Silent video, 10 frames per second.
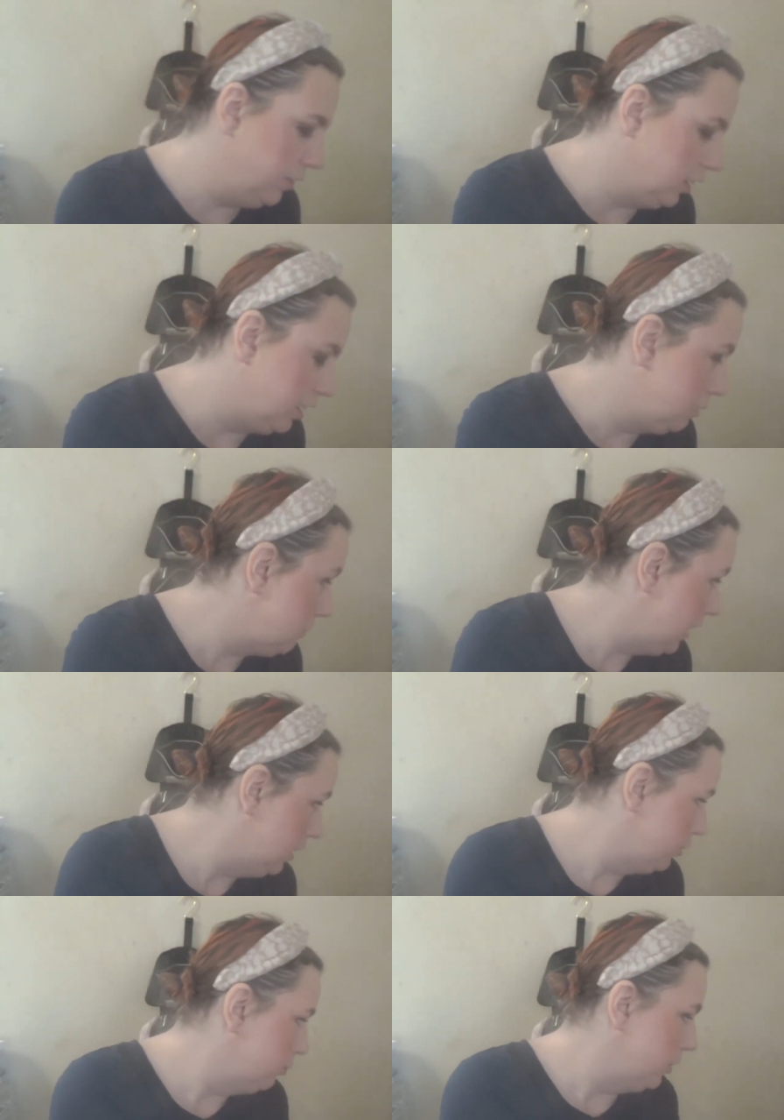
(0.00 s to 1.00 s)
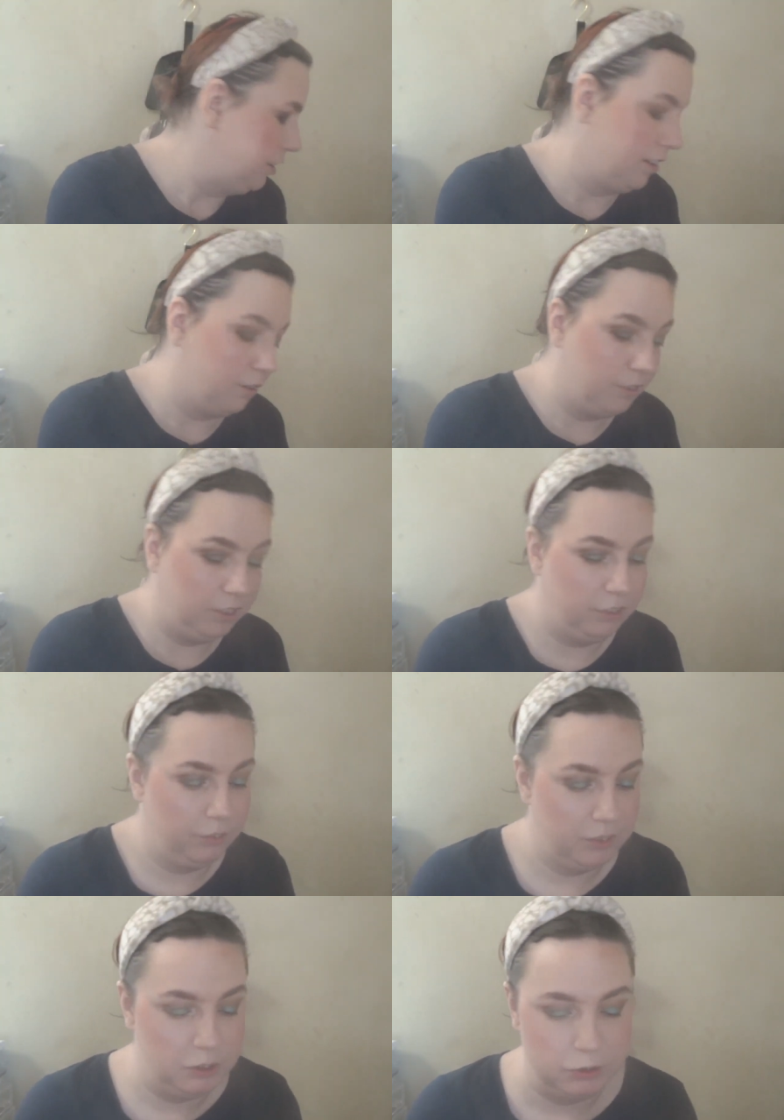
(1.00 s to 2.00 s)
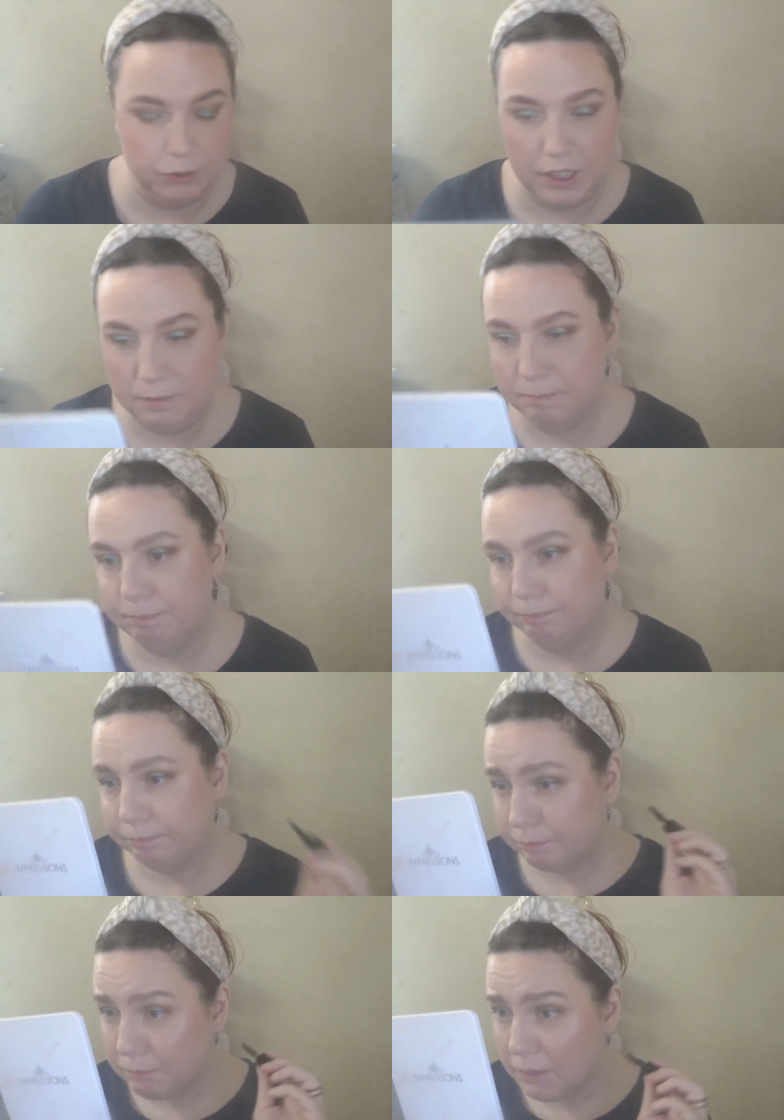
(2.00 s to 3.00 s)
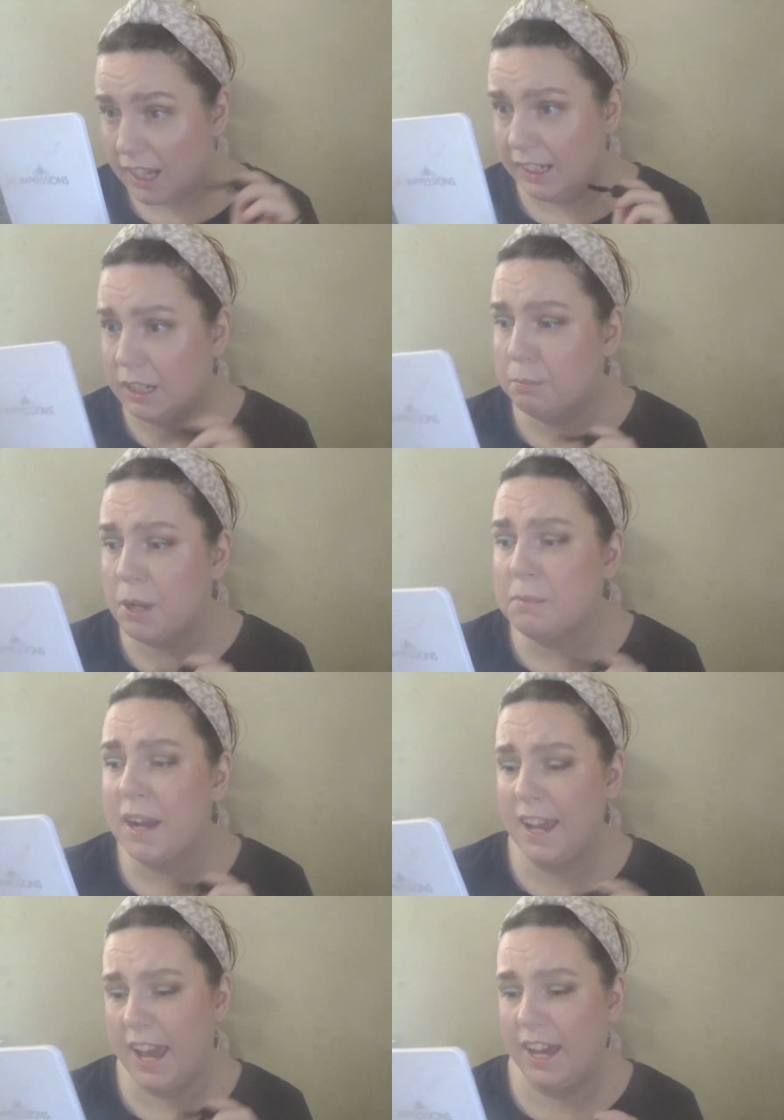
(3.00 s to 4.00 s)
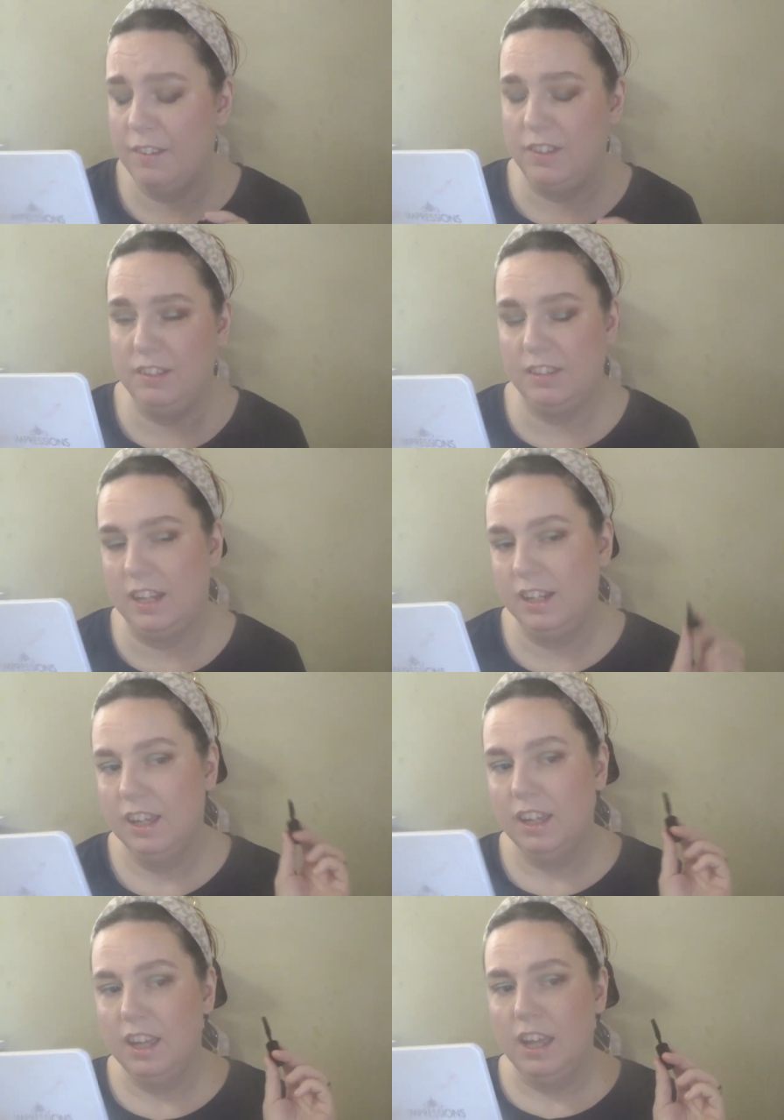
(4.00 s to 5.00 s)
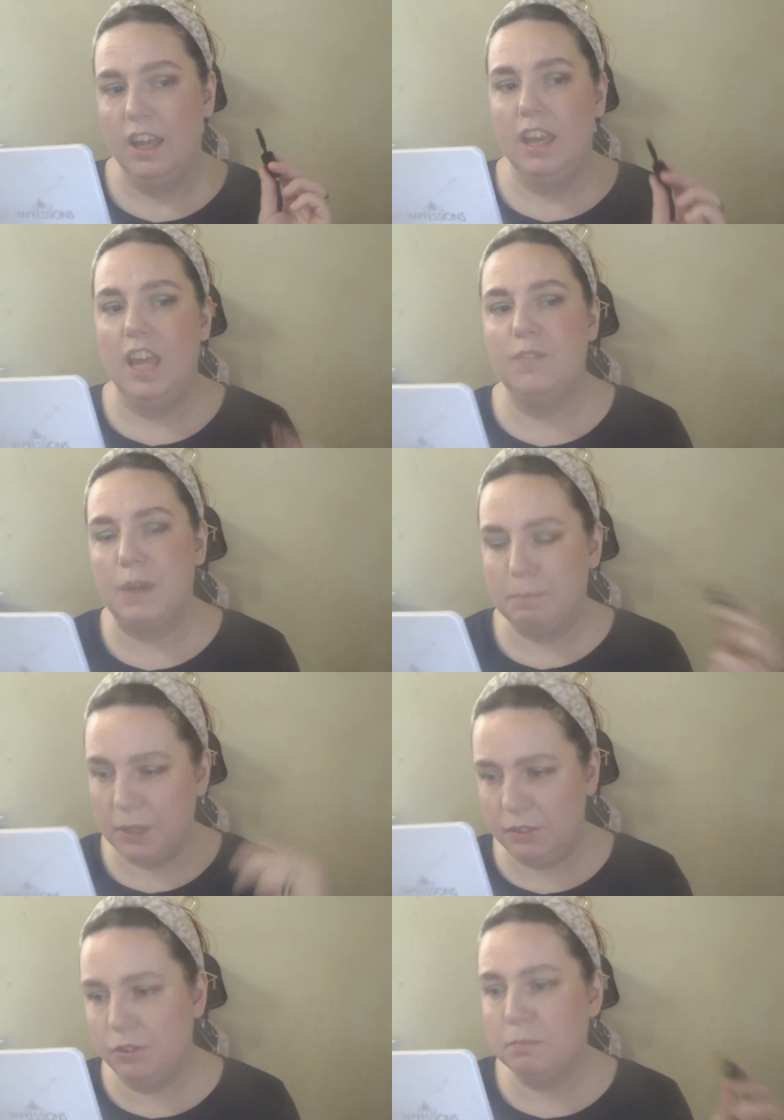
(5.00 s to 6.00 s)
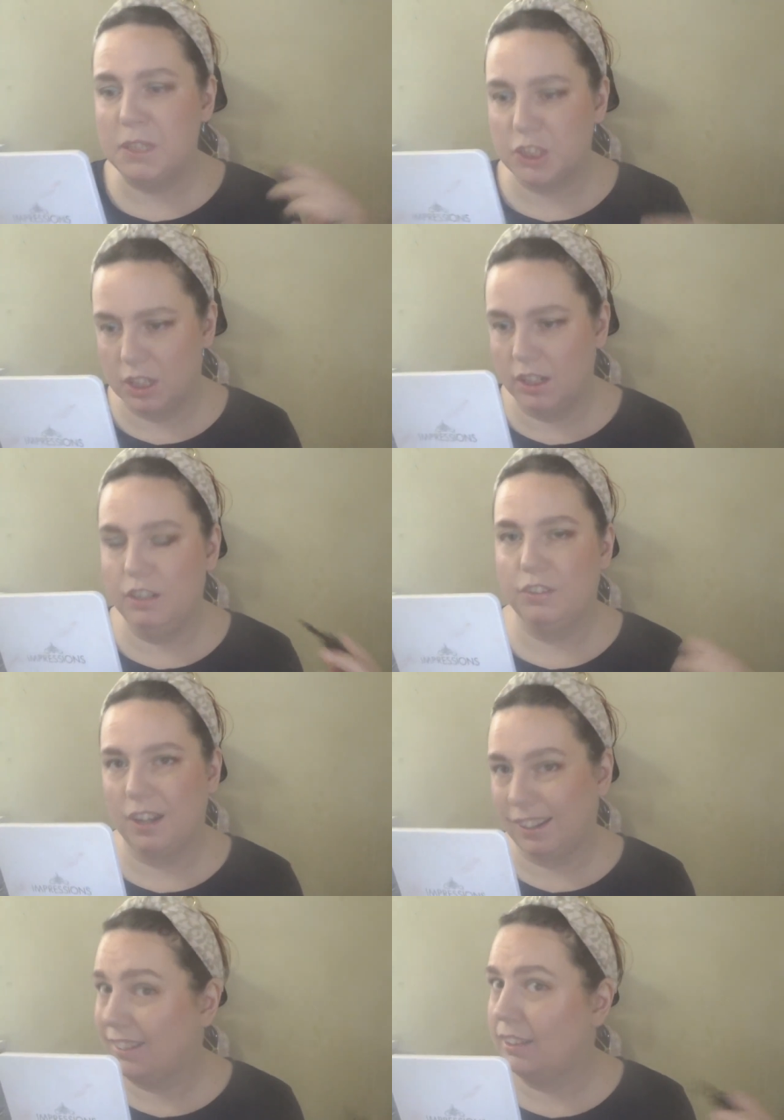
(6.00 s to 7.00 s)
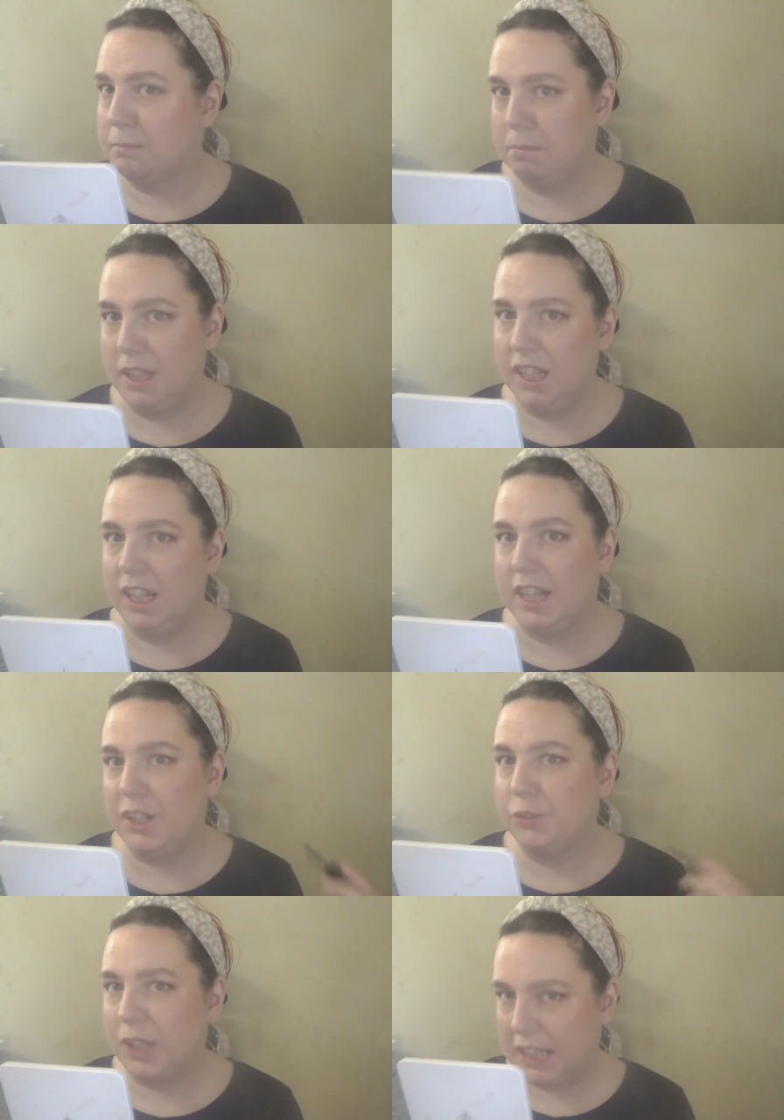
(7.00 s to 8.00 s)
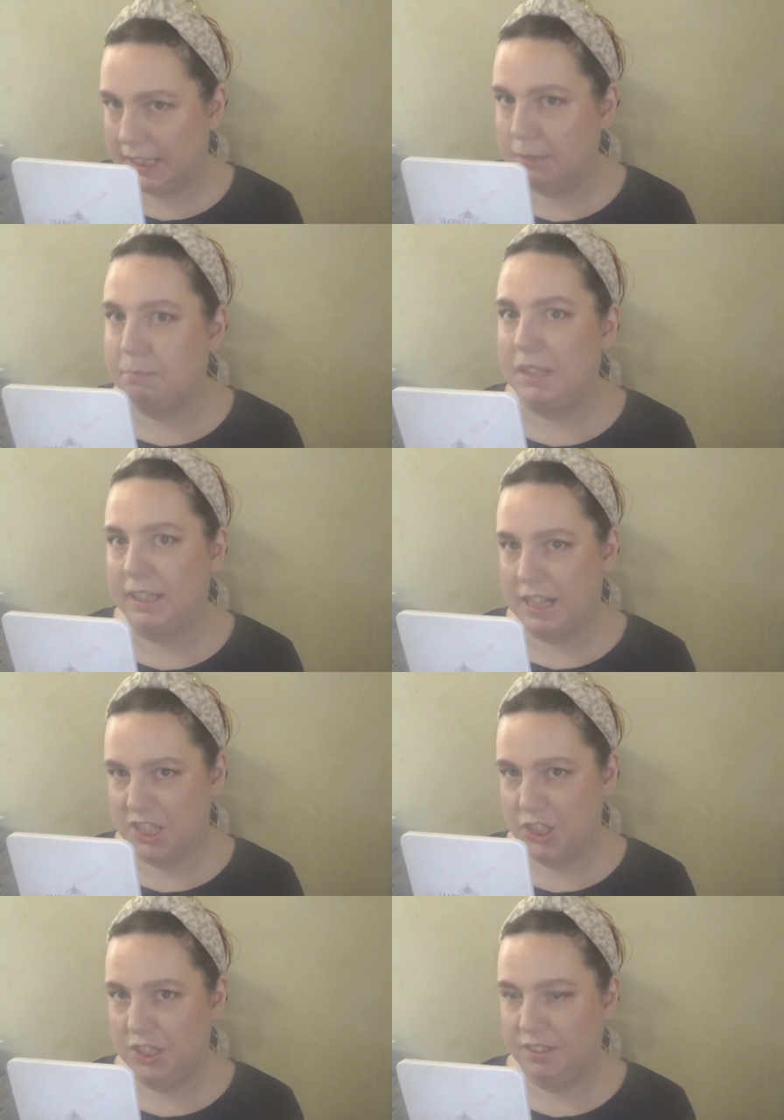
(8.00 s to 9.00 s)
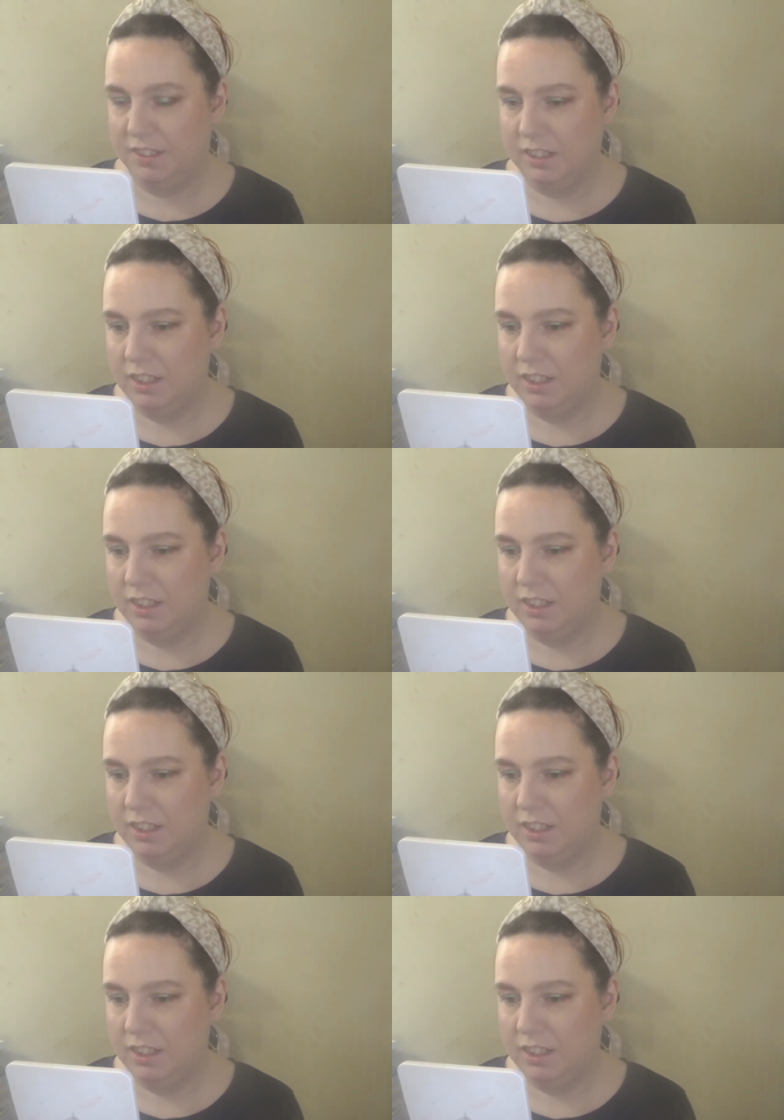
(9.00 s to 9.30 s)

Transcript: lot of my other ones I really do enjoy. Now, the problem I have is that if I put too much on, it start clumping, and I don't like clumpy lashes.